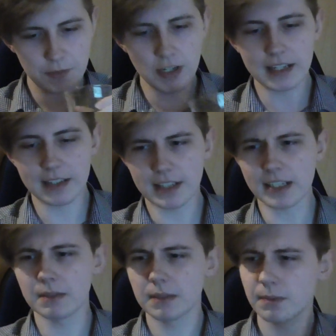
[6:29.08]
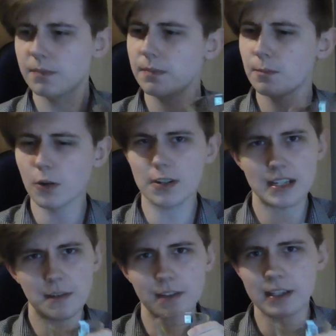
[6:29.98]
keep drinking it thinking, what's
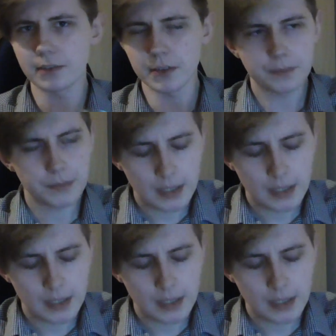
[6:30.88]
that flavour?